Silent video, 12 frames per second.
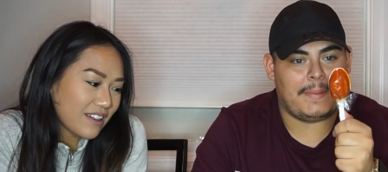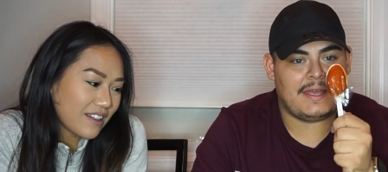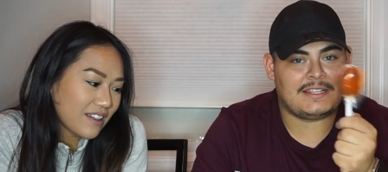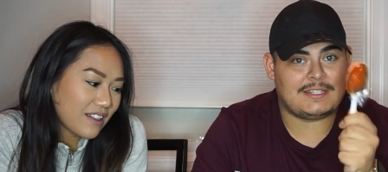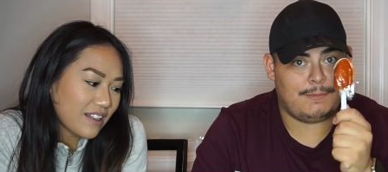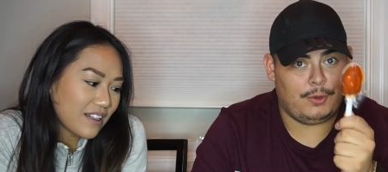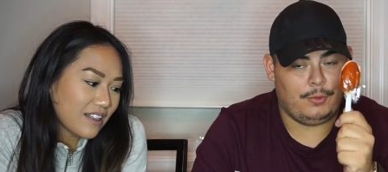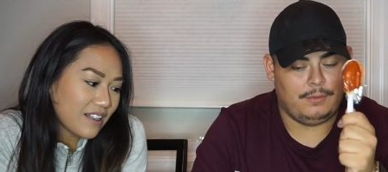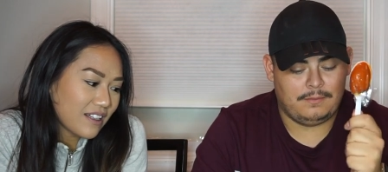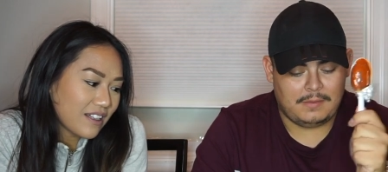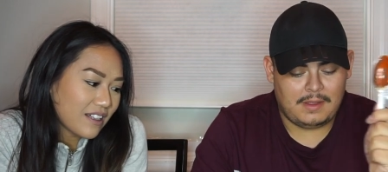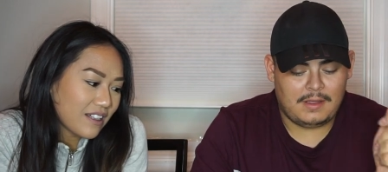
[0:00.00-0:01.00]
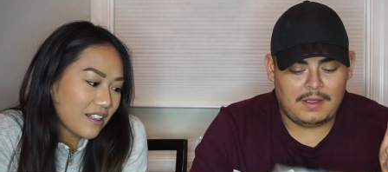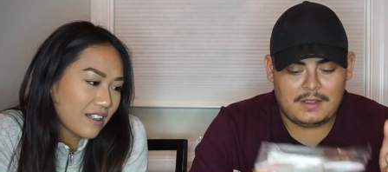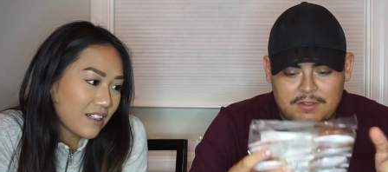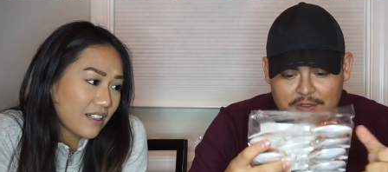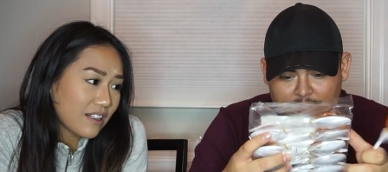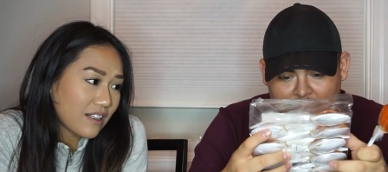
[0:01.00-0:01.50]
Speaker 1: big spoon.
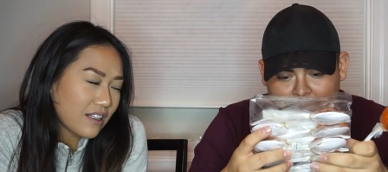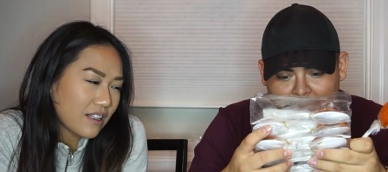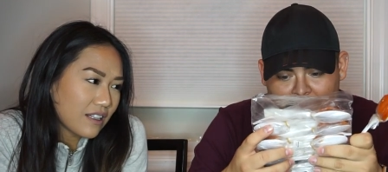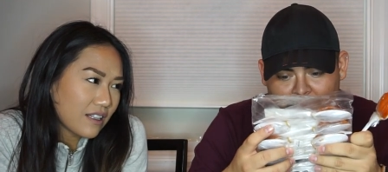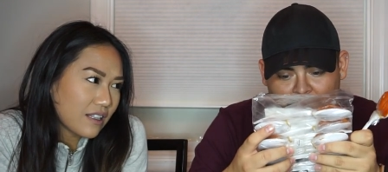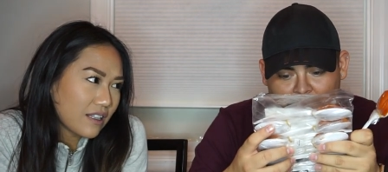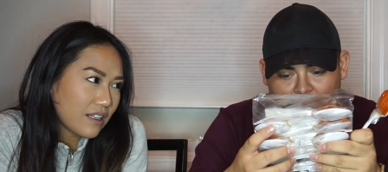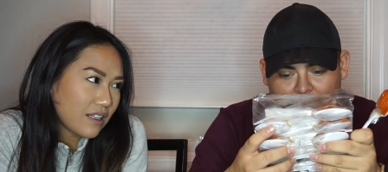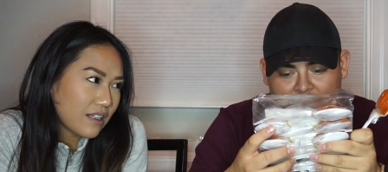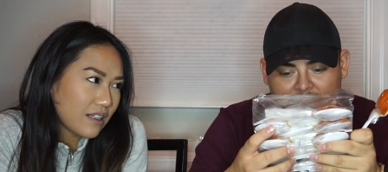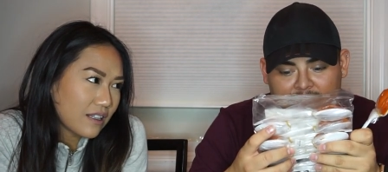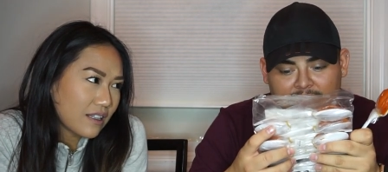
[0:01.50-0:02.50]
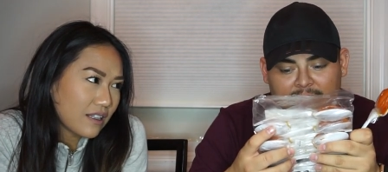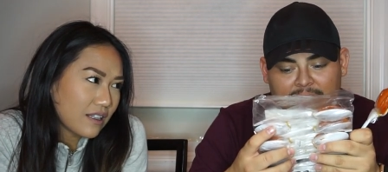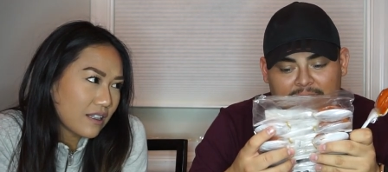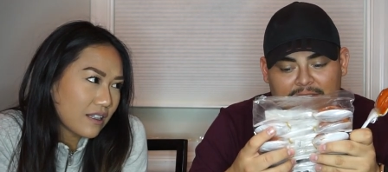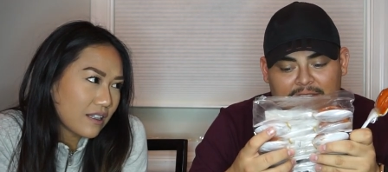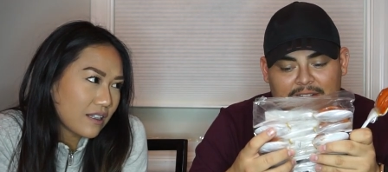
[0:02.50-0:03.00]
So tamarindo, it's
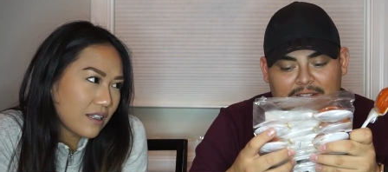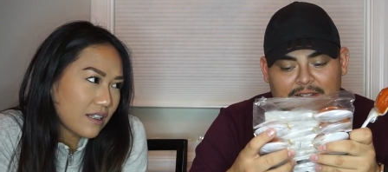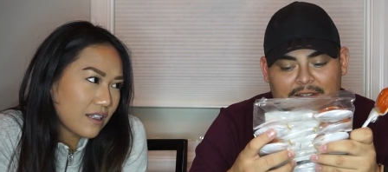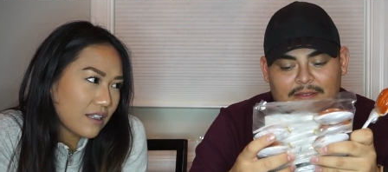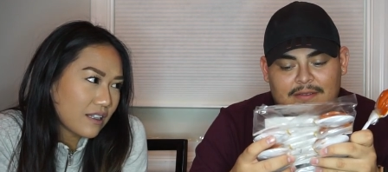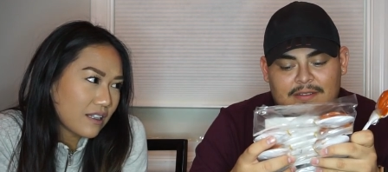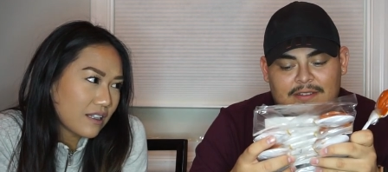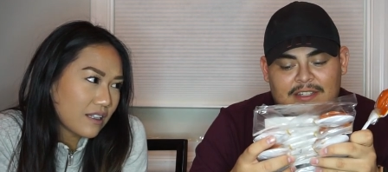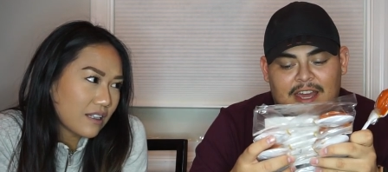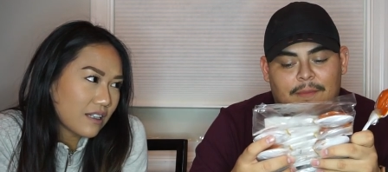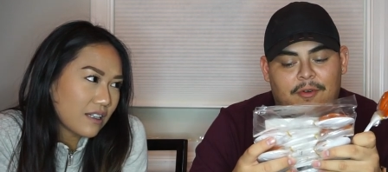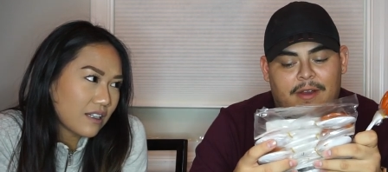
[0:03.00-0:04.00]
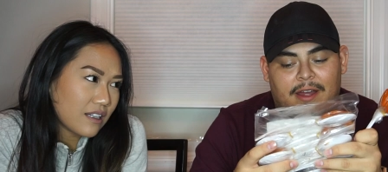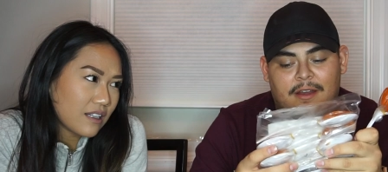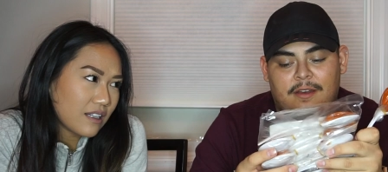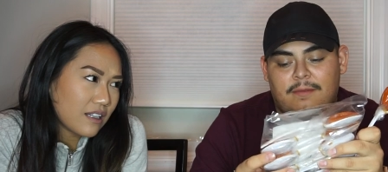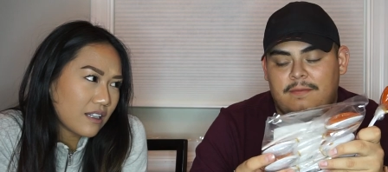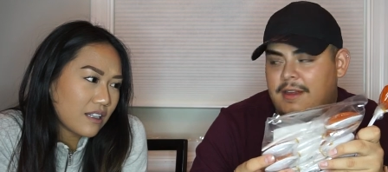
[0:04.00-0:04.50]
tamarind.
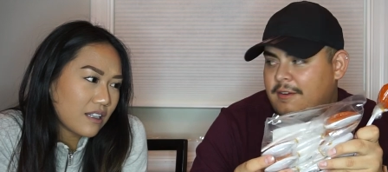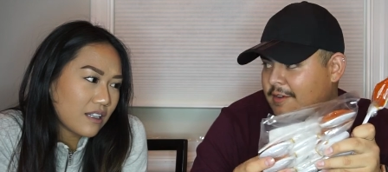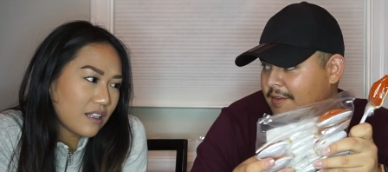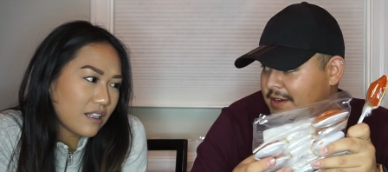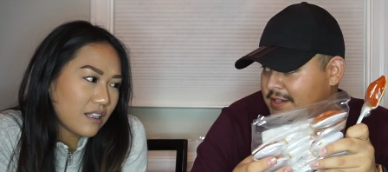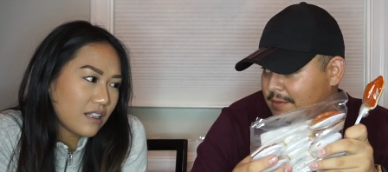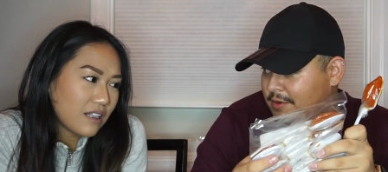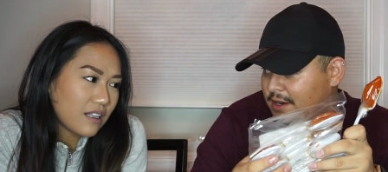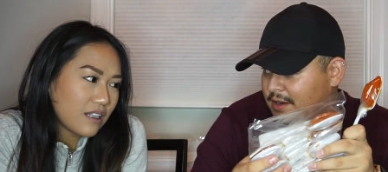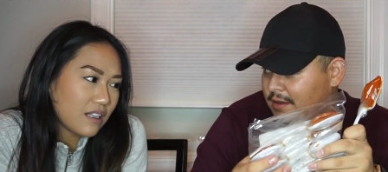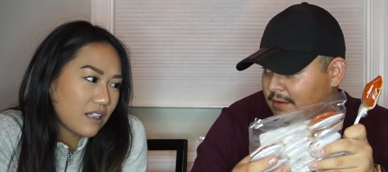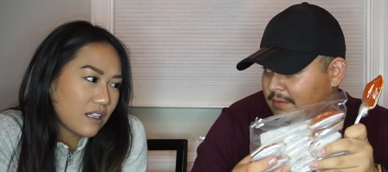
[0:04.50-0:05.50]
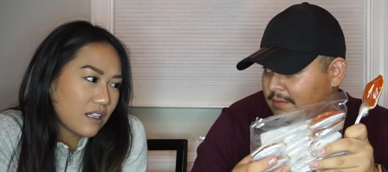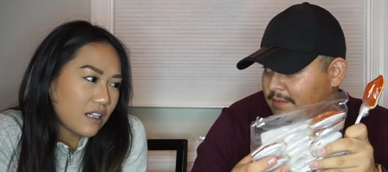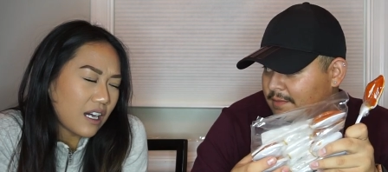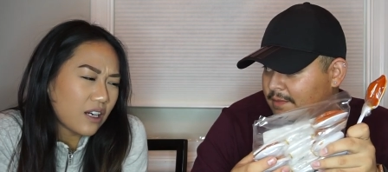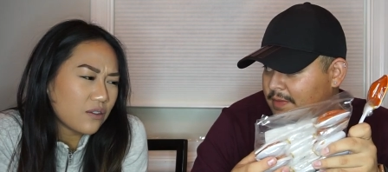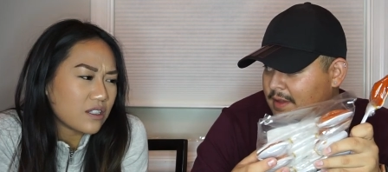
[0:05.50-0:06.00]
Have you ever had tamarind? I
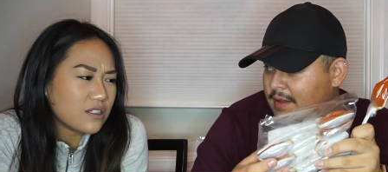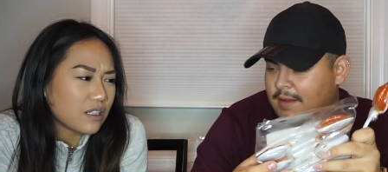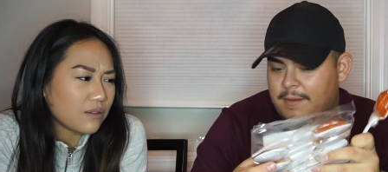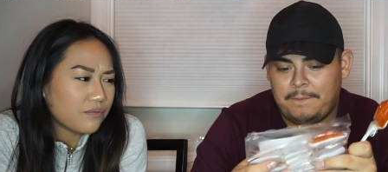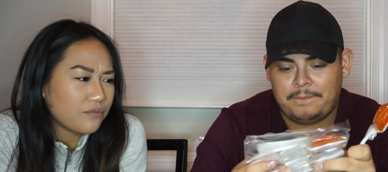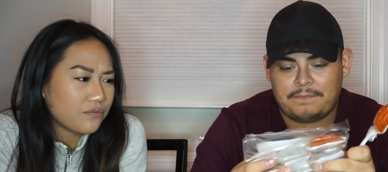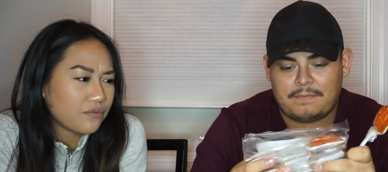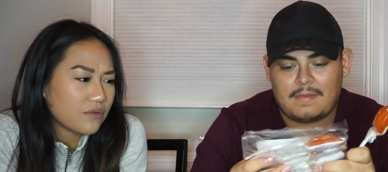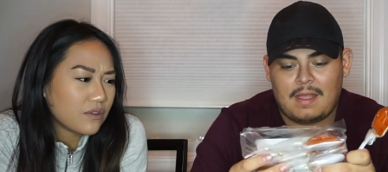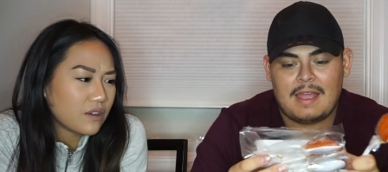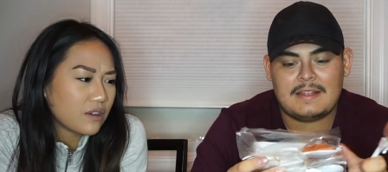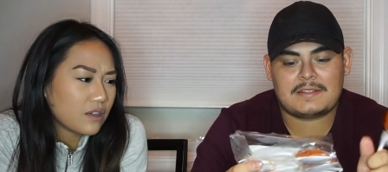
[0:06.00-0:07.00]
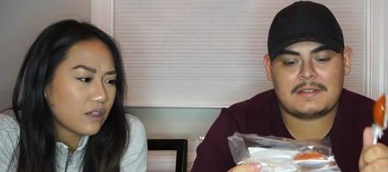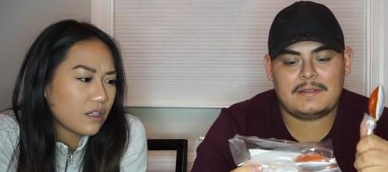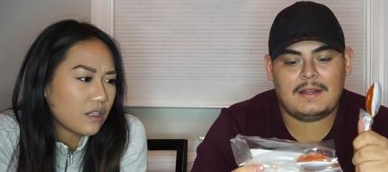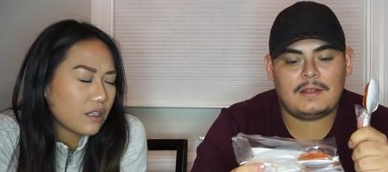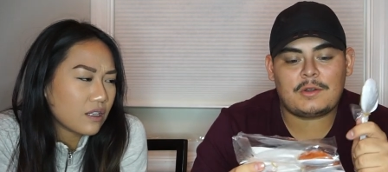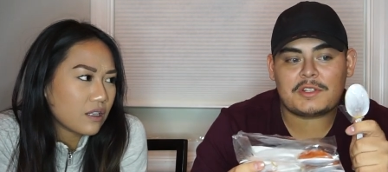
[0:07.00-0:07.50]
don't
Speaker 2: think so.
Speaker 1: It's
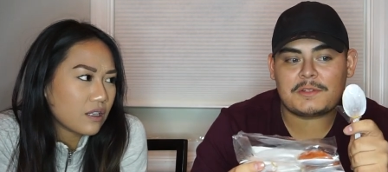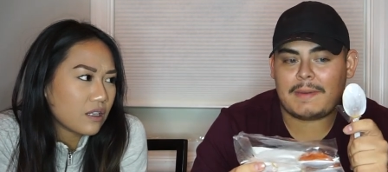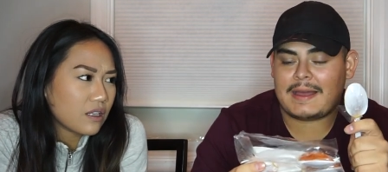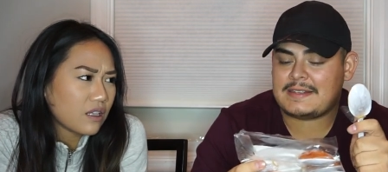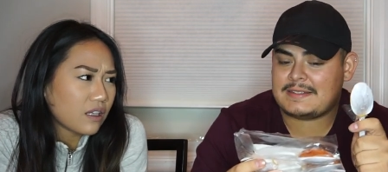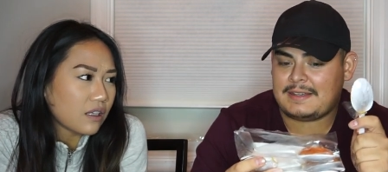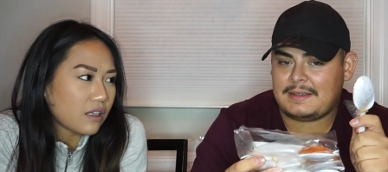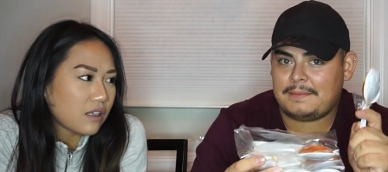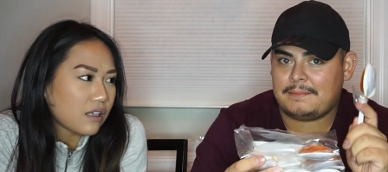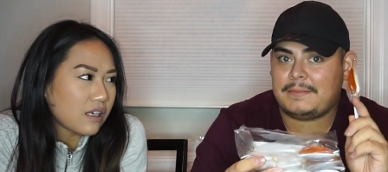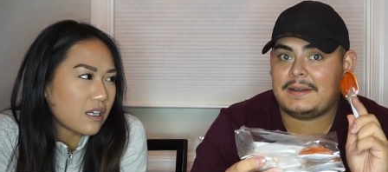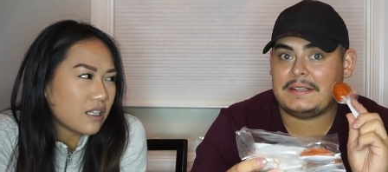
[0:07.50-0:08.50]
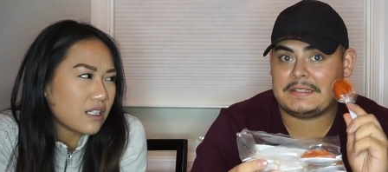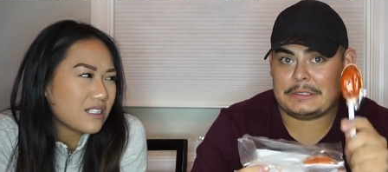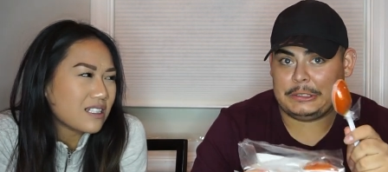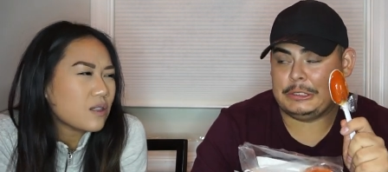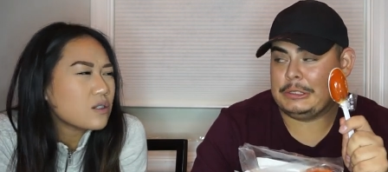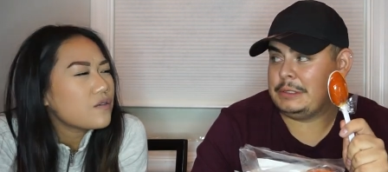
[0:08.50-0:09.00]
a little spicy, but it's
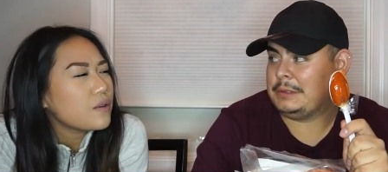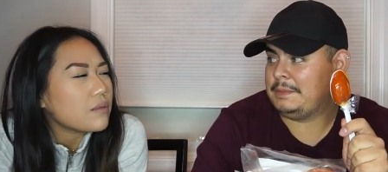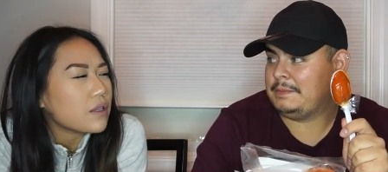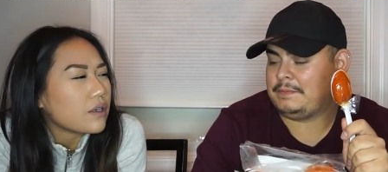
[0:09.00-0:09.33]
good. Let's
Speaker 2: do